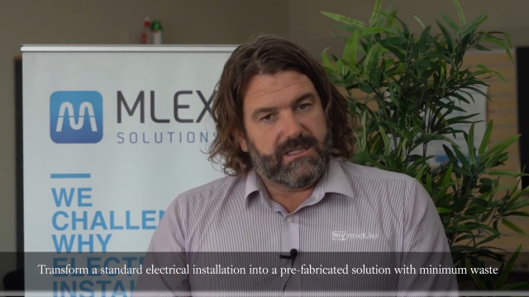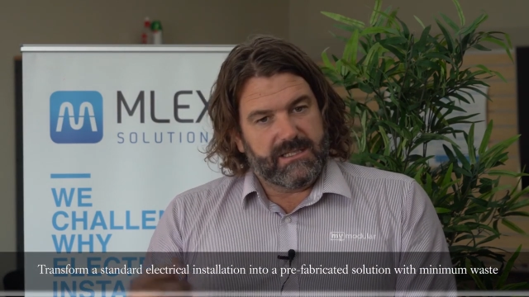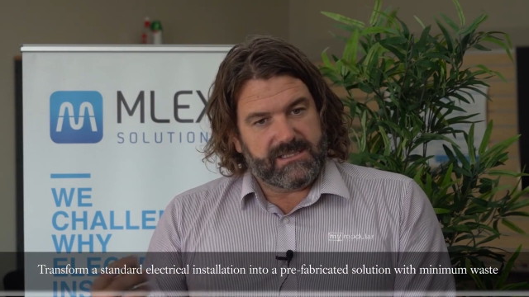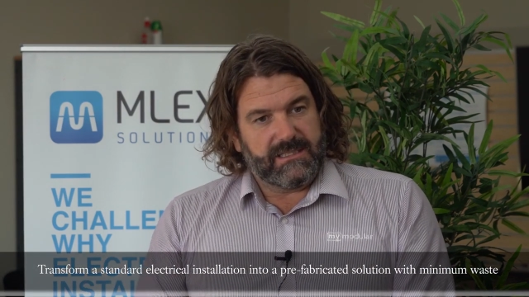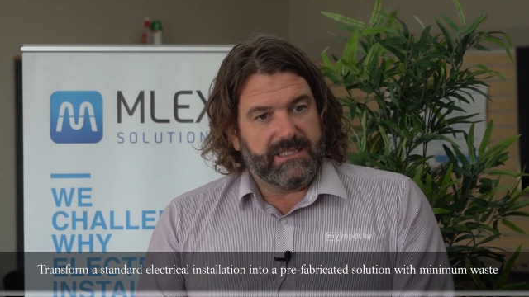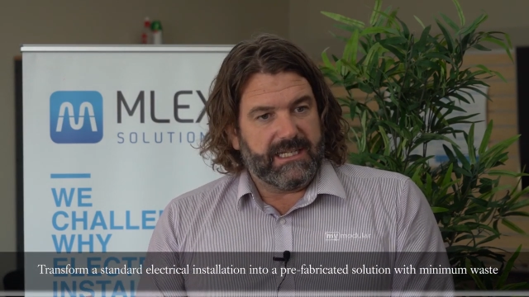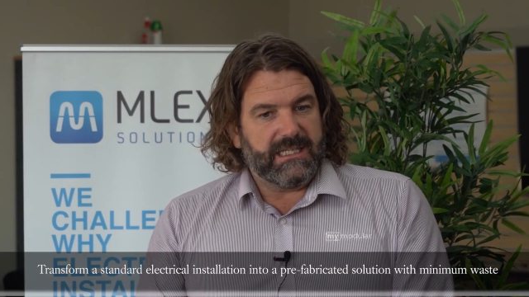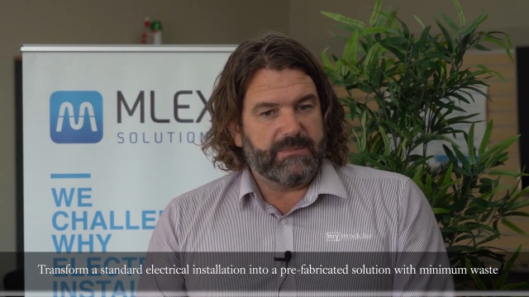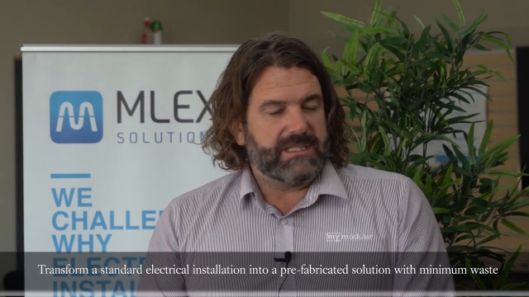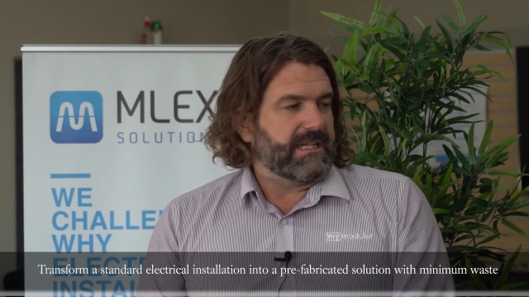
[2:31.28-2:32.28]
There's still an
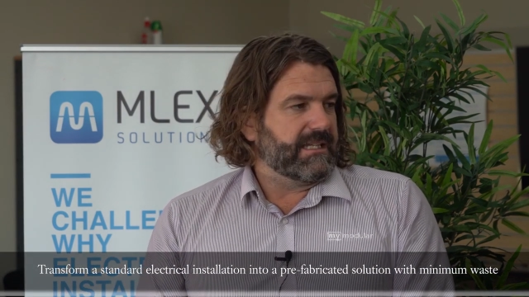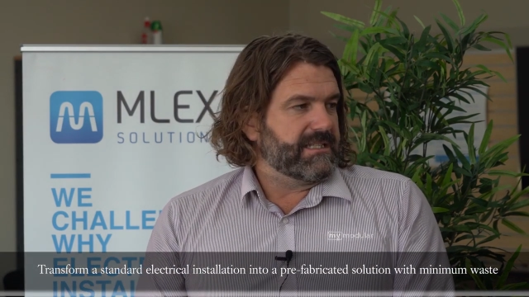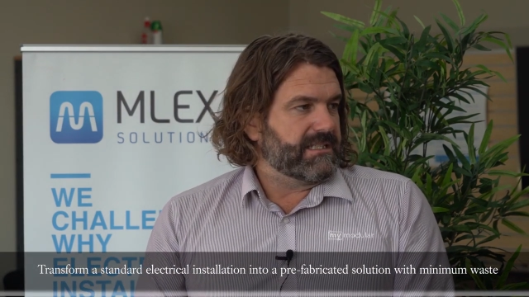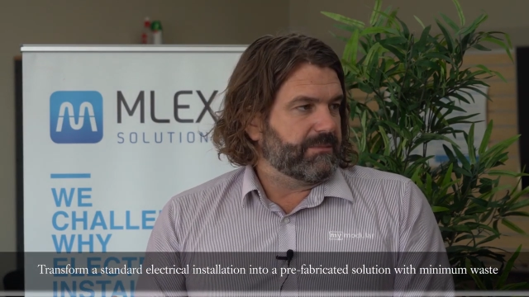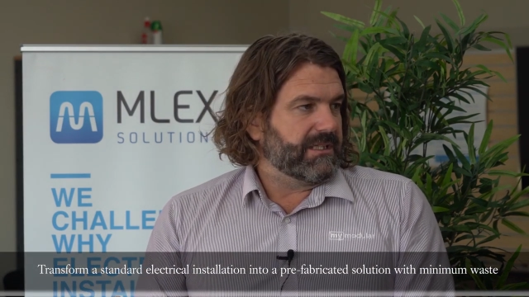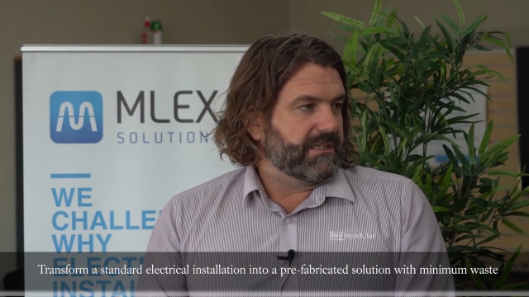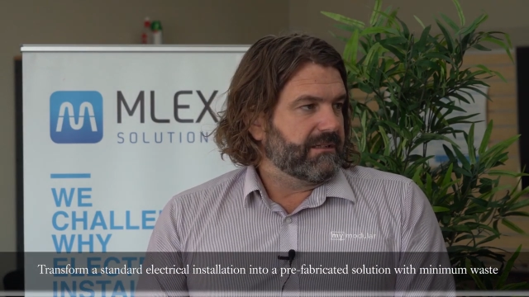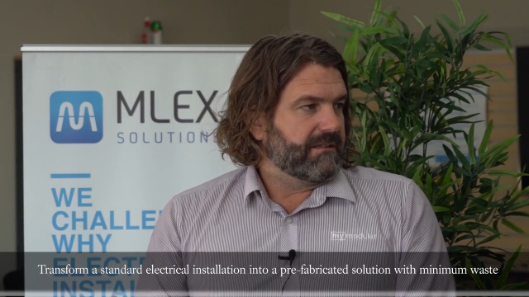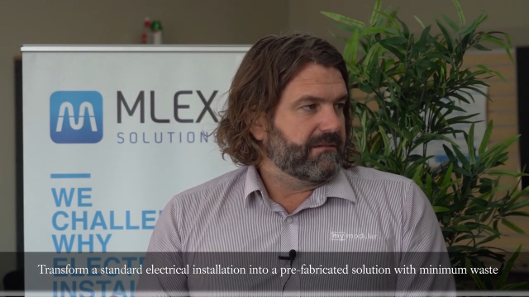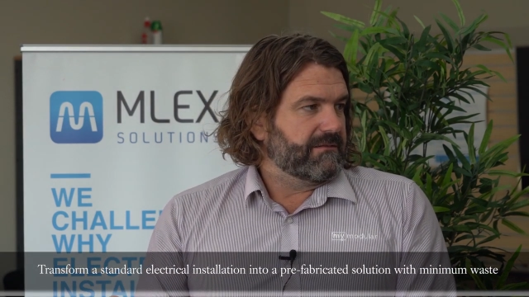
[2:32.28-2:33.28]
element that needs to
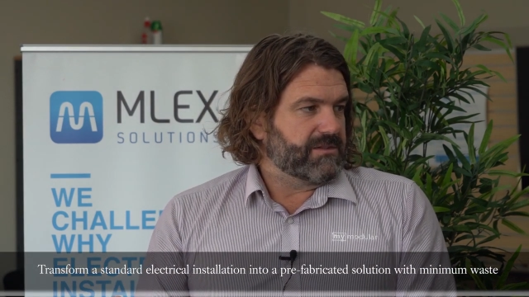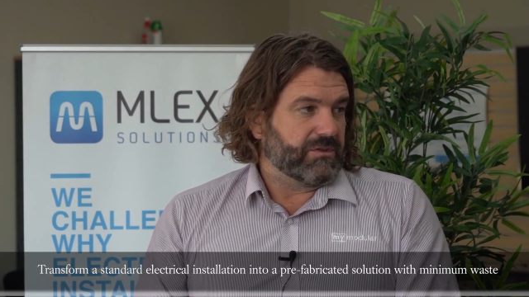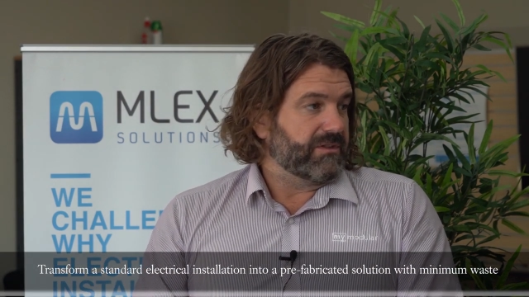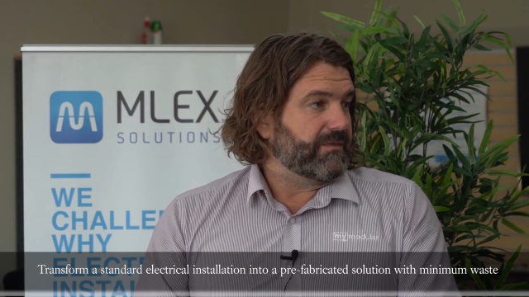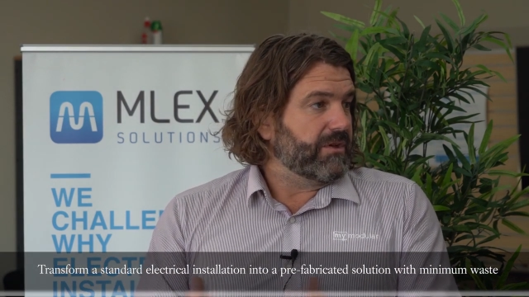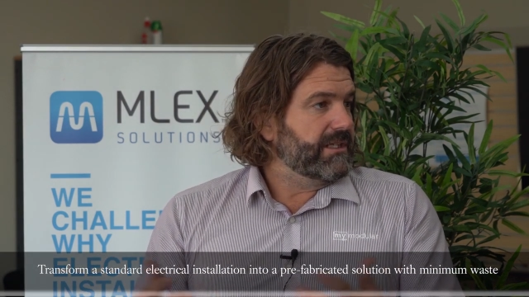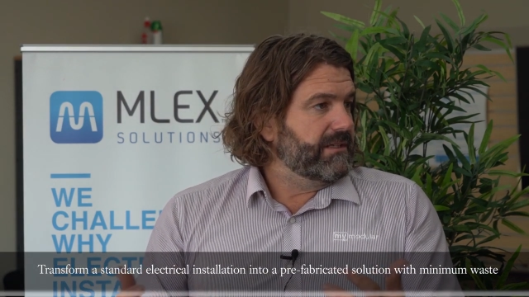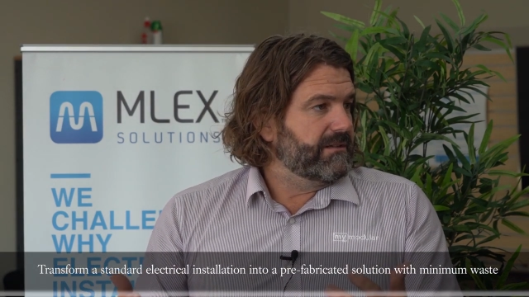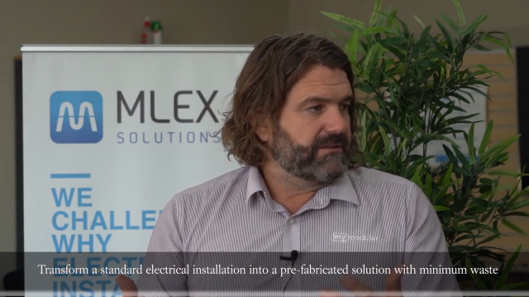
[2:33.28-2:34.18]
be certified.